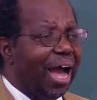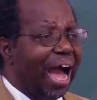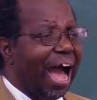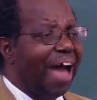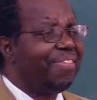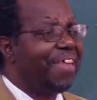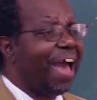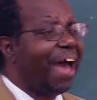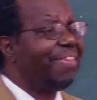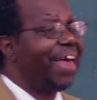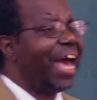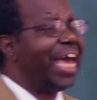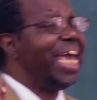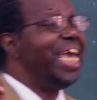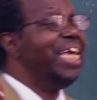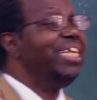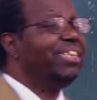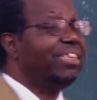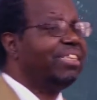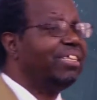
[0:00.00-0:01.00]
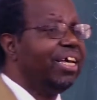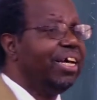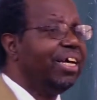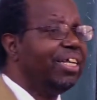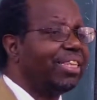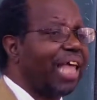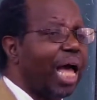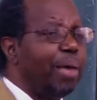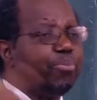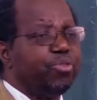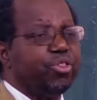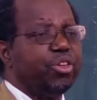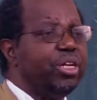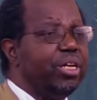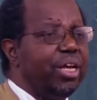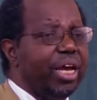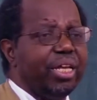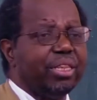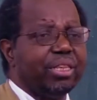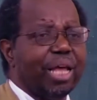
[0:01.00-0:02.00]
And the other 8 times
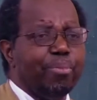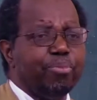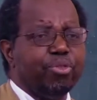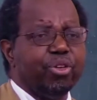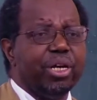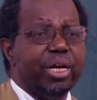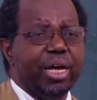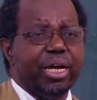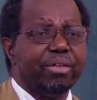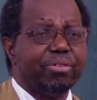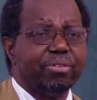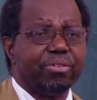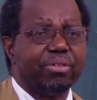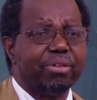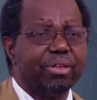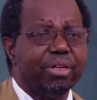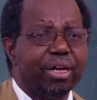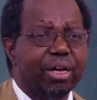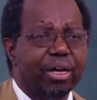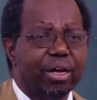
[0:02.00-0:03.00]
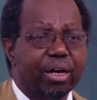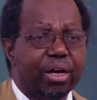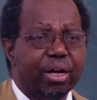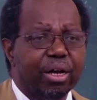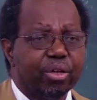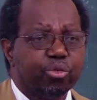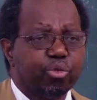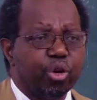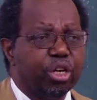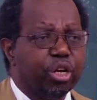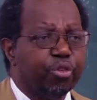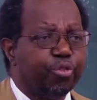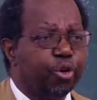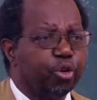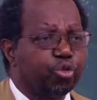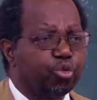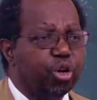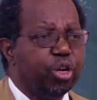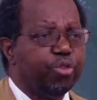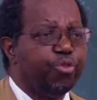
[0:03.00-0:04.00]
3. 8 times 3 is?
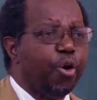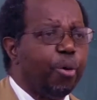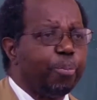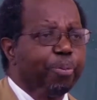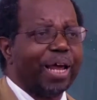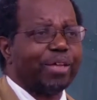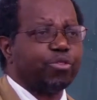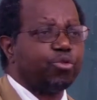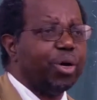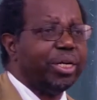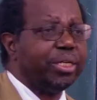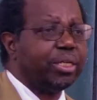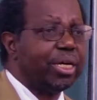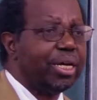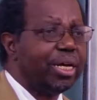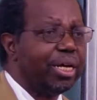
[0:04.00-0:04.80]
24. 24 plus 20?